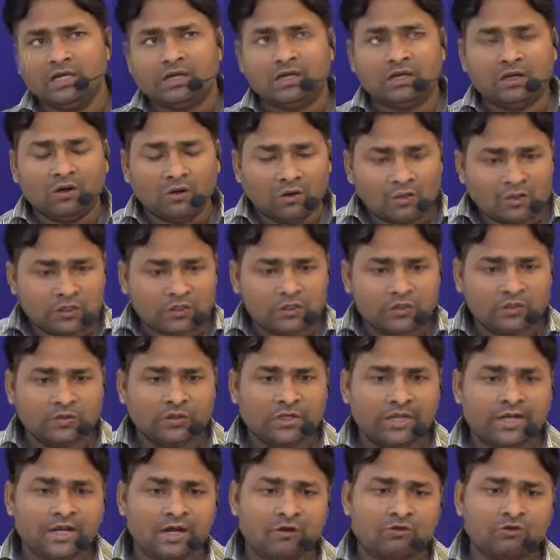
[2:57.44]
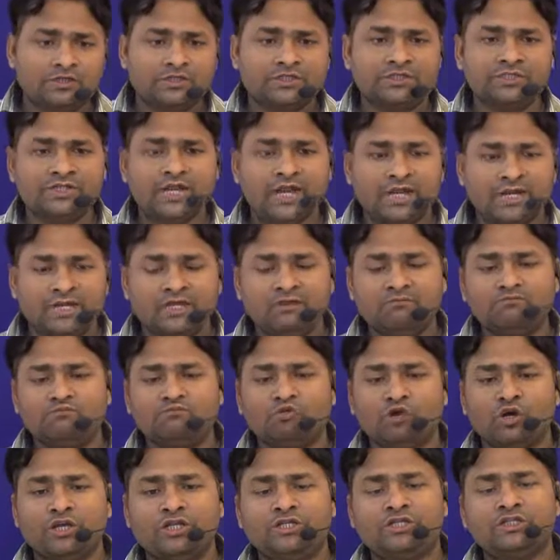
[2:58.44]
also an outstanding
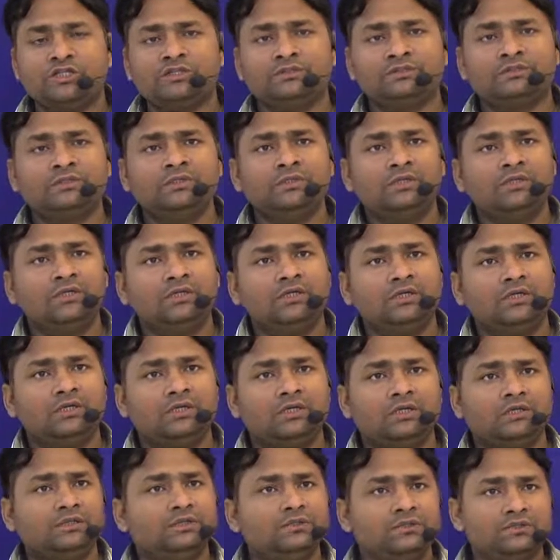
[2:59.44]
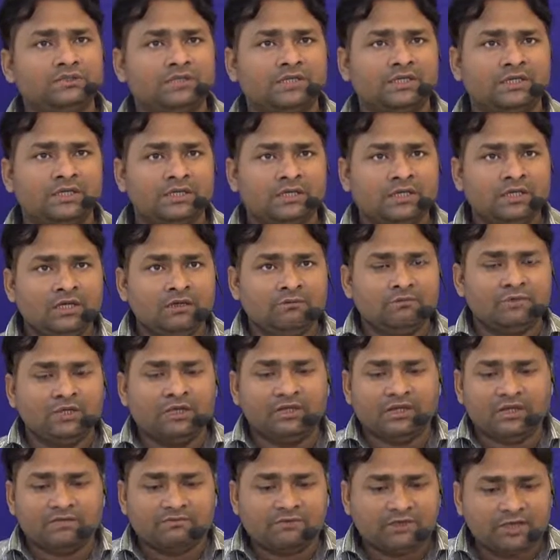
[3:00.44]
poet of,
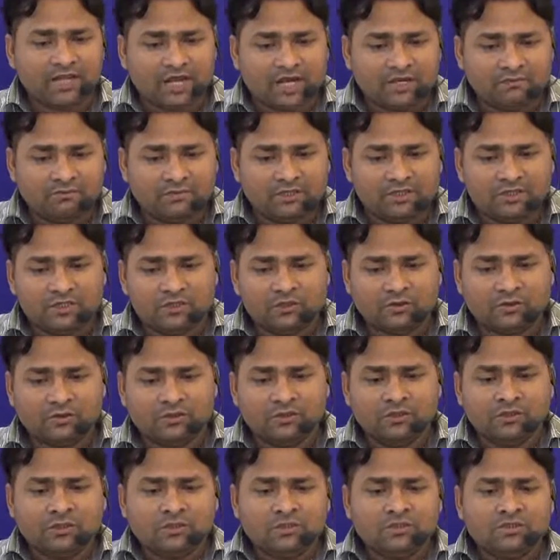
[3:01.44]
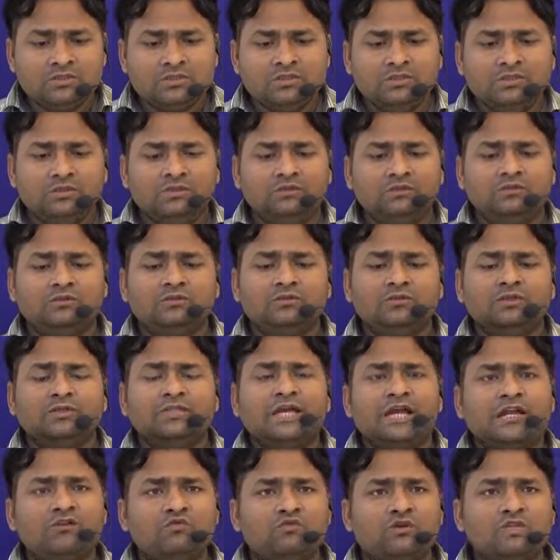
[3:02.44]
pre-Raphaelite Brotherhood. So
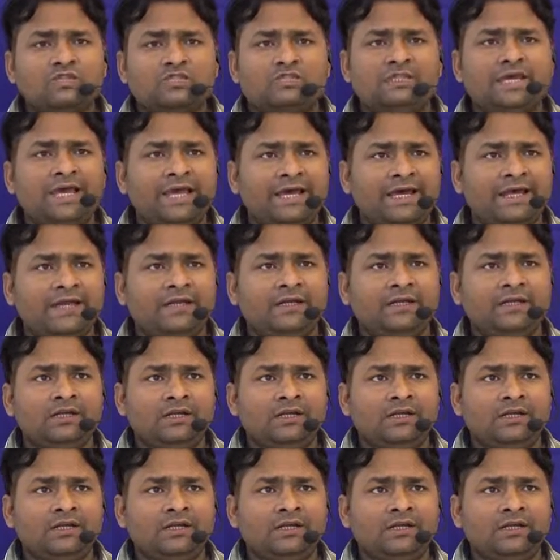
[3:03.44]
that was there,